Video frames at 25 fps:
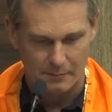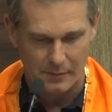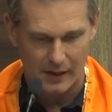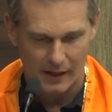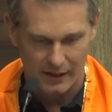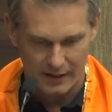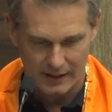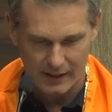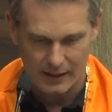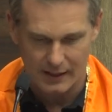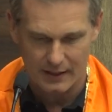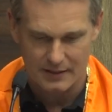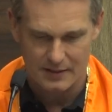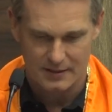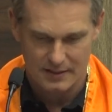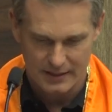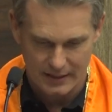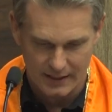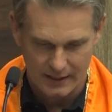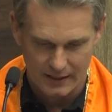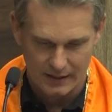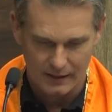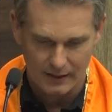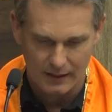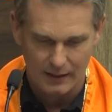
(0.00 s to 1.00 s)
Balliar
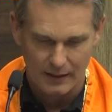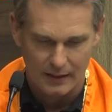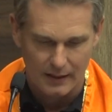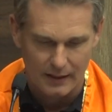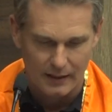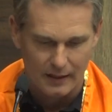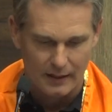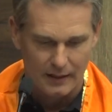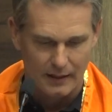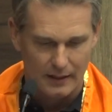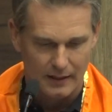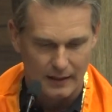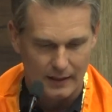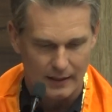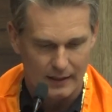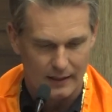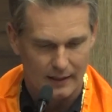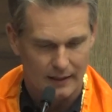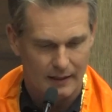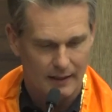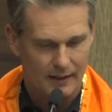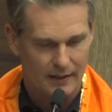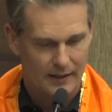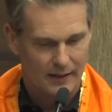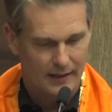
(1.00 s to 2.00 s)
Singh,
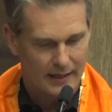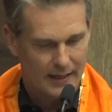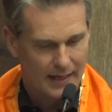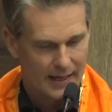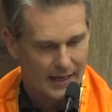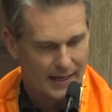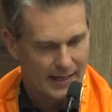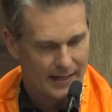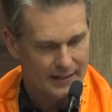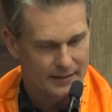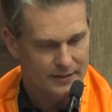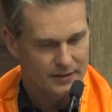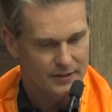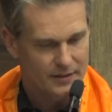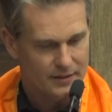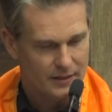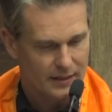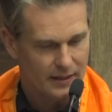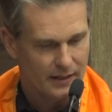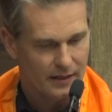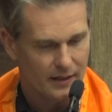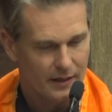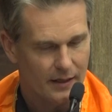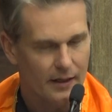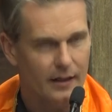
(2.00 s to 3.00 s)
and
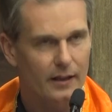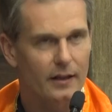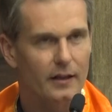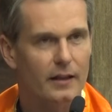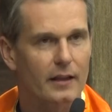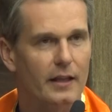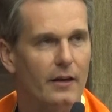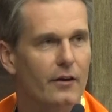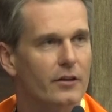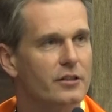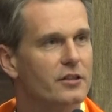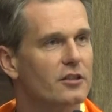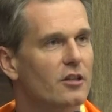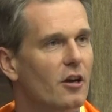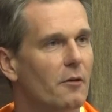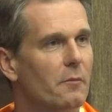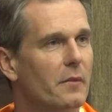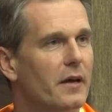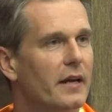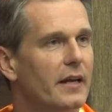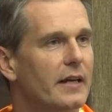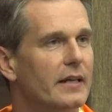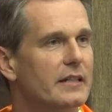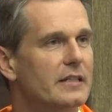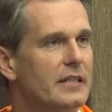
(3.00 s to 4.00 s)
there are so
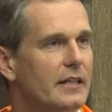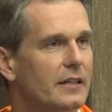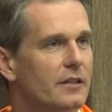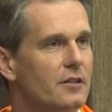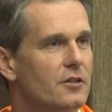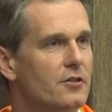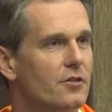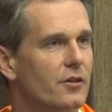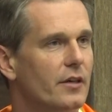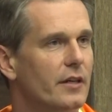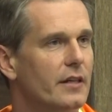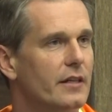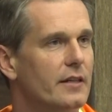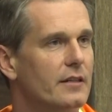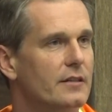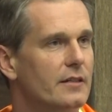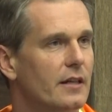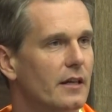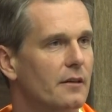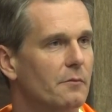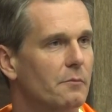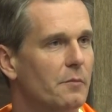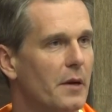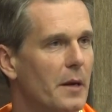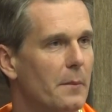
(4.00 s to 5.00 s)
many dignitaries
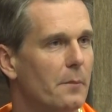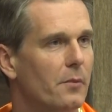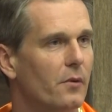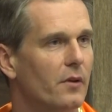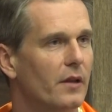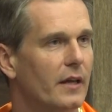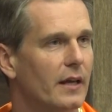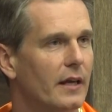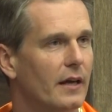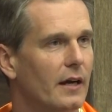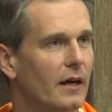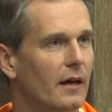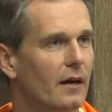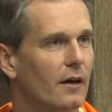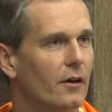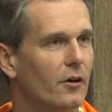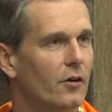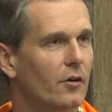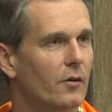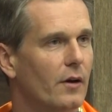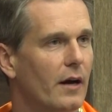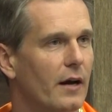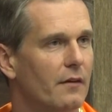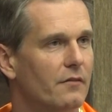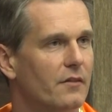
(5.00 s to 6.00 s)
and people here
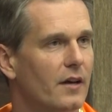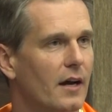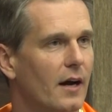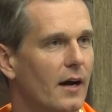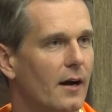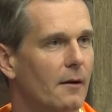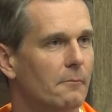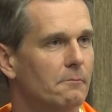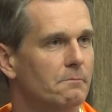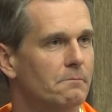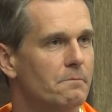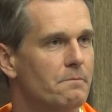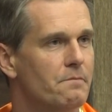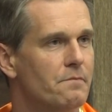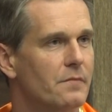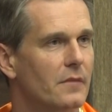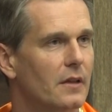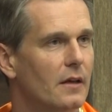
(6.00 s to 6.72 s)
who have come